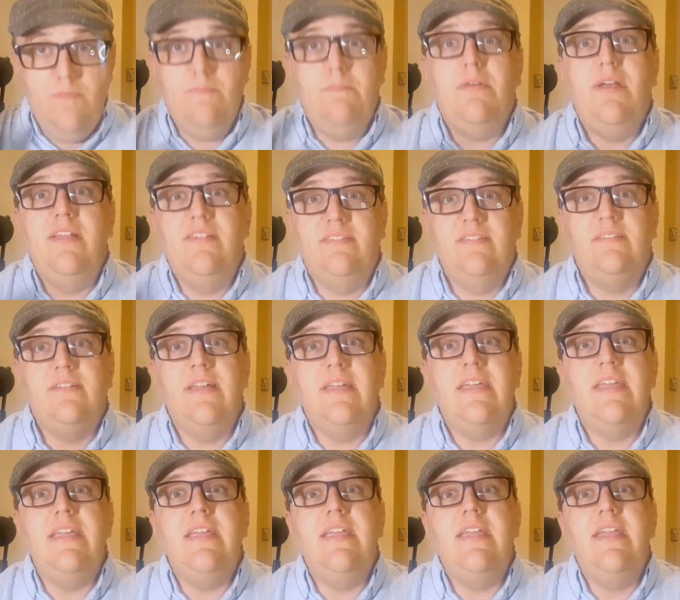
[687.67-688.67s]
places
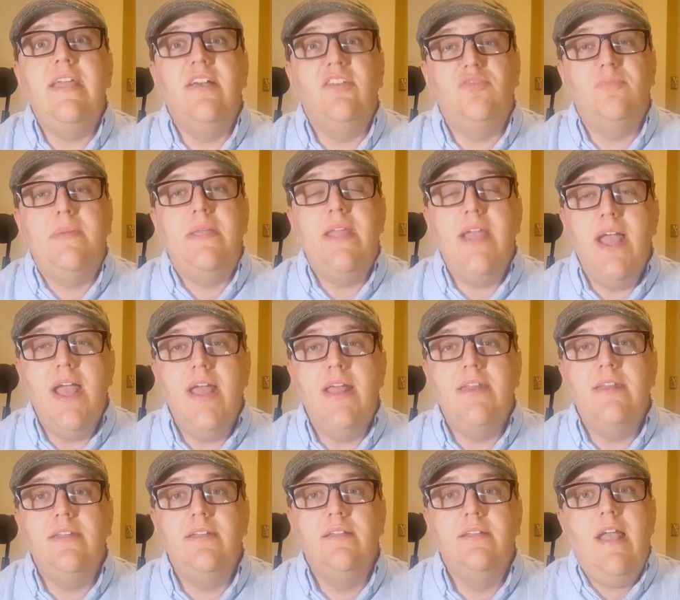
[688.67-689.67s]
like
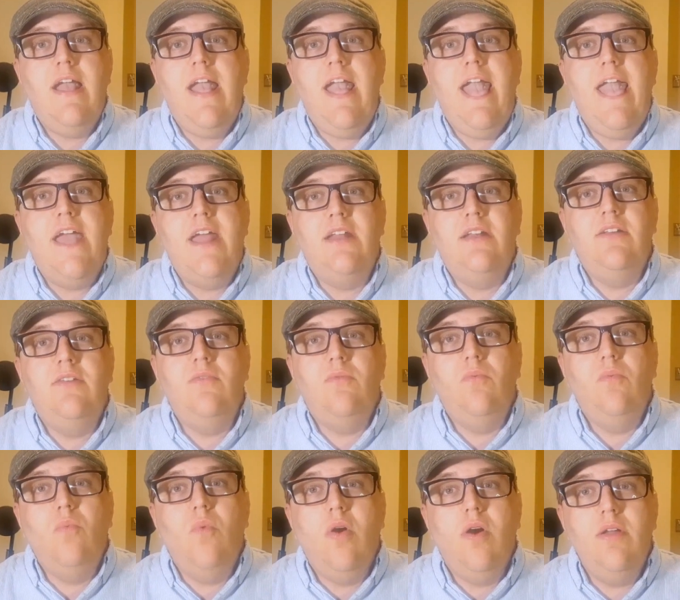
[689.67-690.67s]
ESPN, and
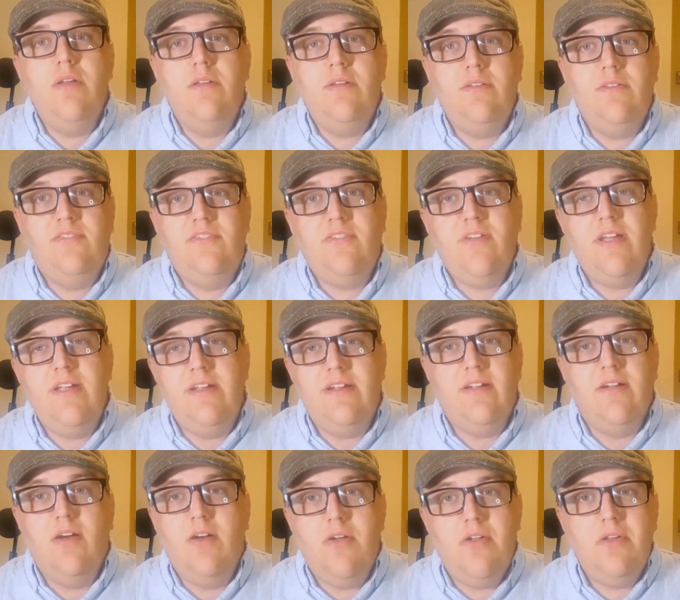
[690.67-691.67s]
one
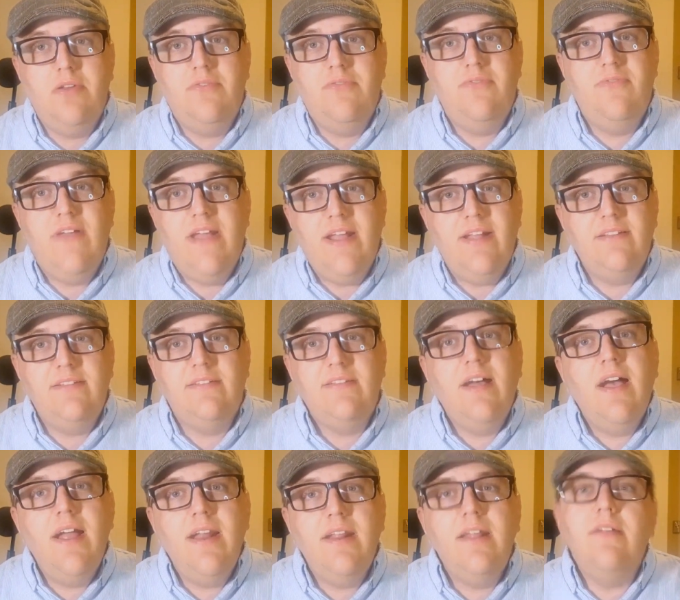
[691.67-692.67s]
site called
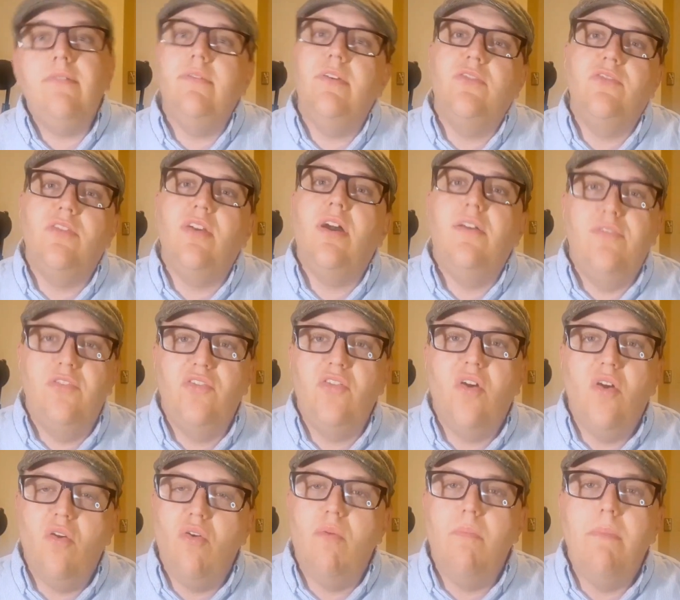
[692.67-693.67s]
Fansided, which covers
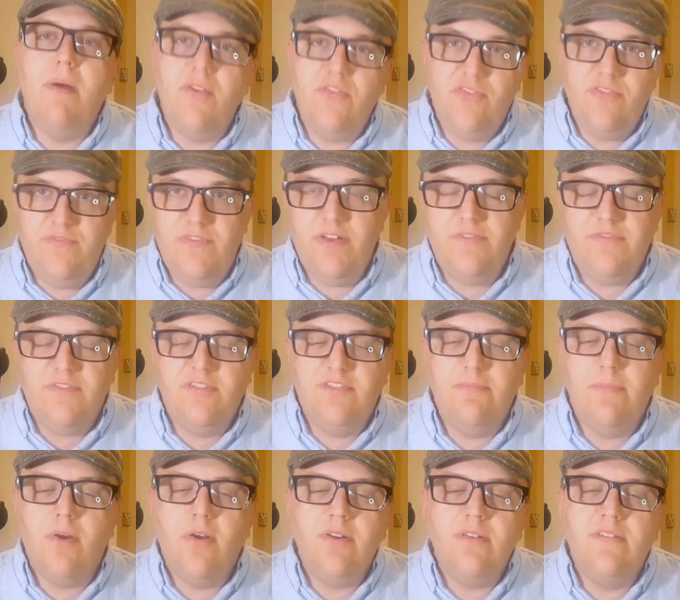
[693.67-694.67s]
a whole bunch of different
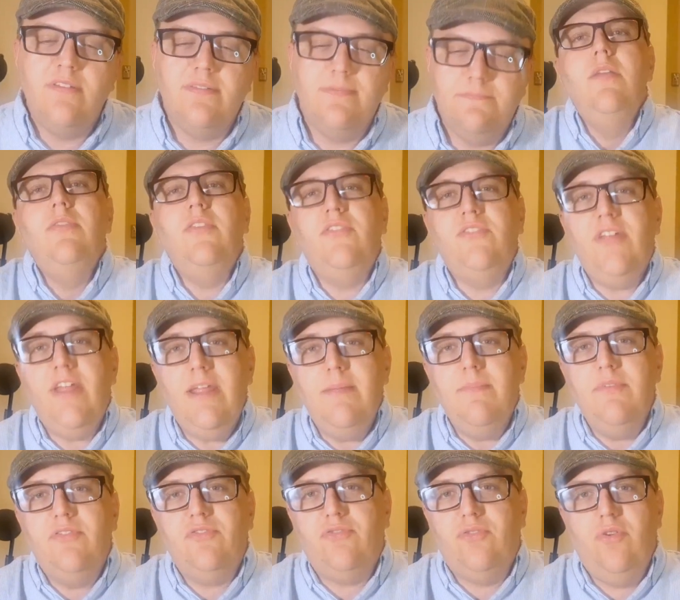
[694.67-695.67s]
sports. The
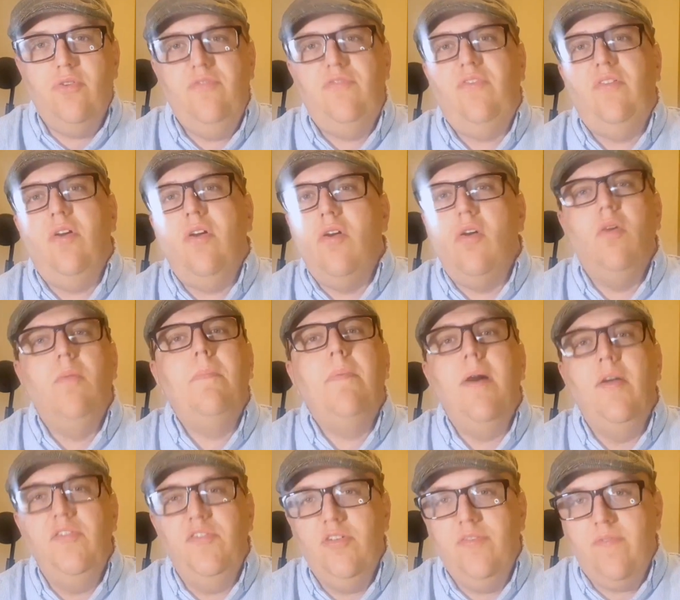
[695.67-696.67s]
same is true for a whole
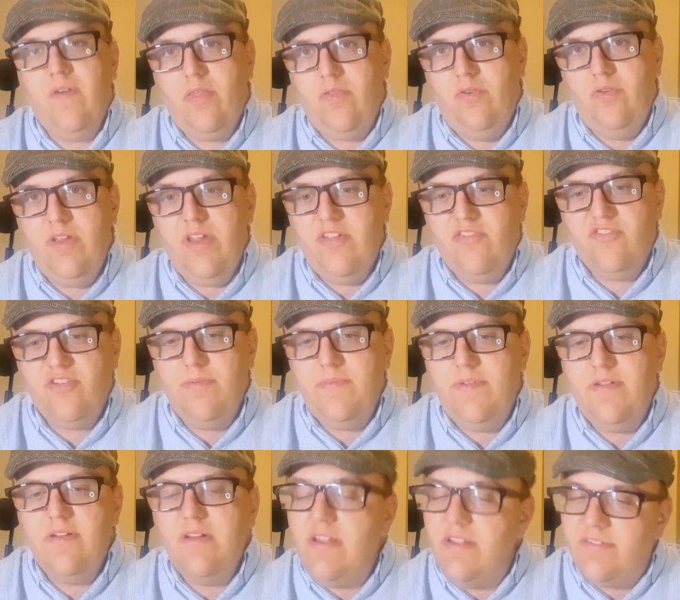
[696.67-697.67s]
bunch of other niche
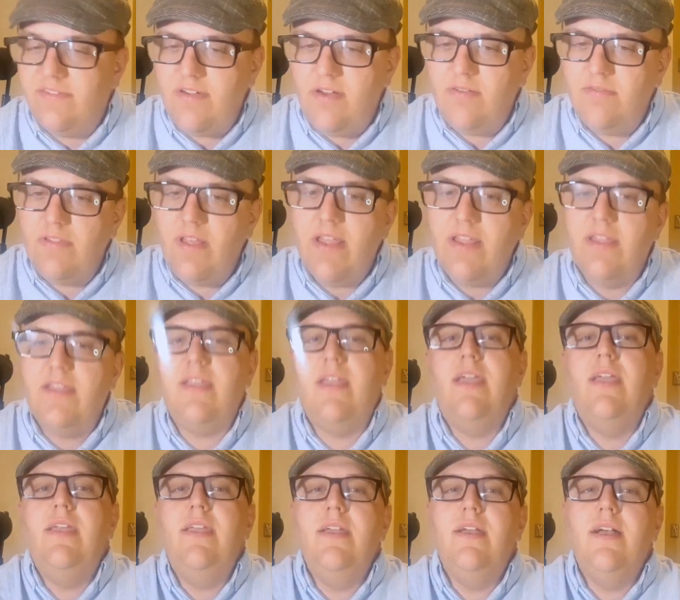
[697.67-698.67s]
communities. So like
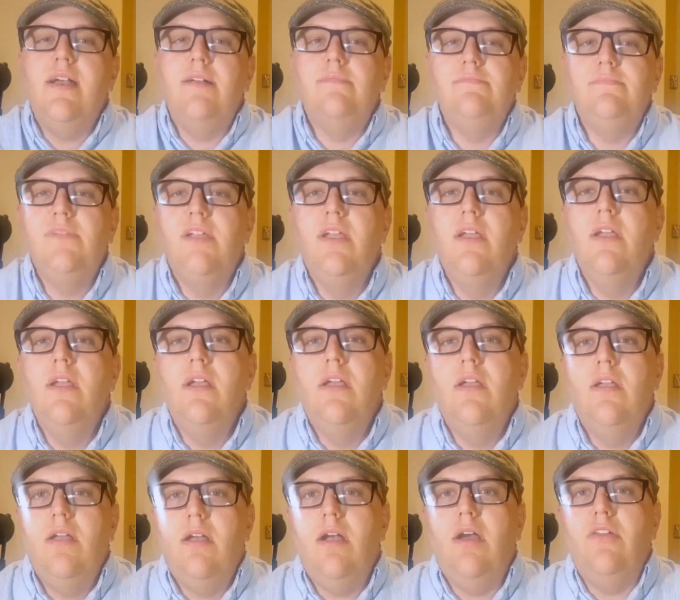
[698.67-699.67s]

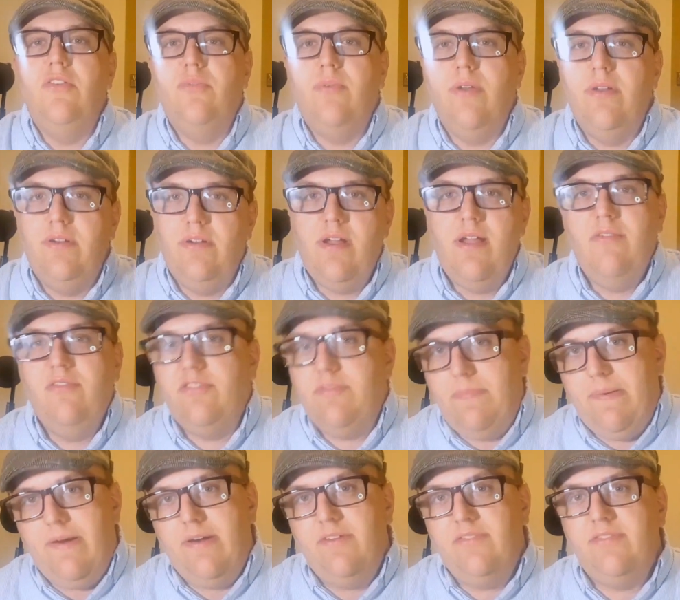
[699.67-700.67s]
on Twitter, I was
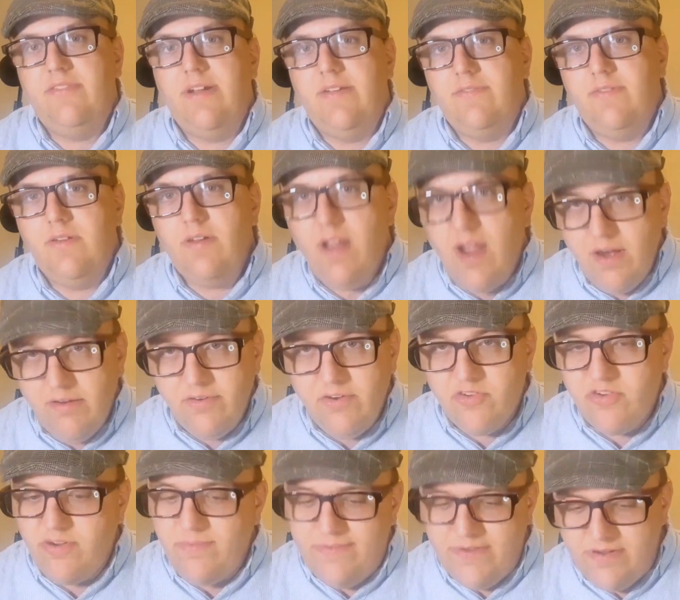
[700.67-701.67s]
a part of several
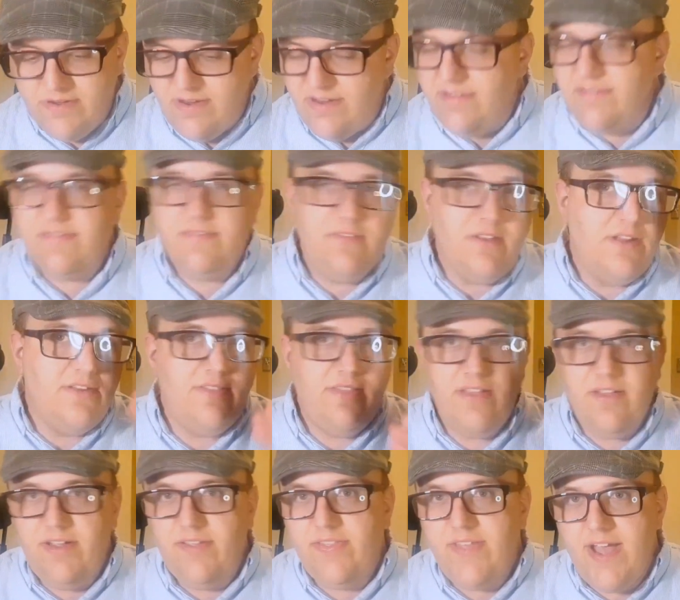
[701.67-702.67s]
Irish communities.
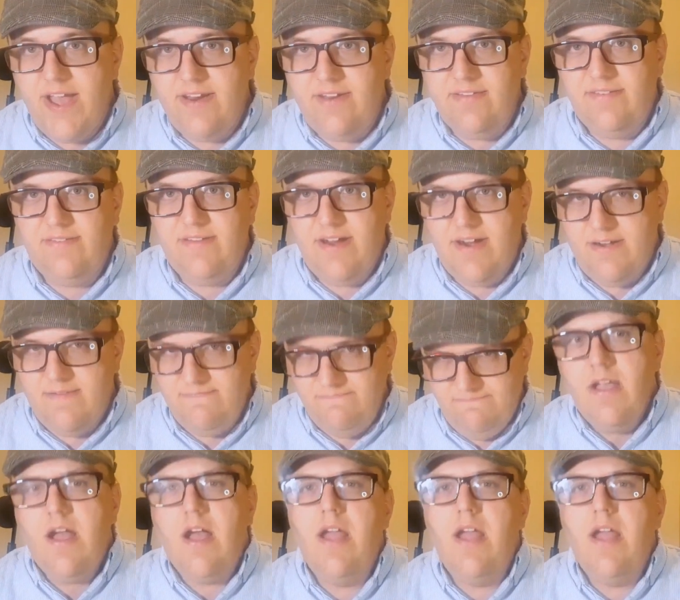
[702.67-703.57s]
Nothing like that is there.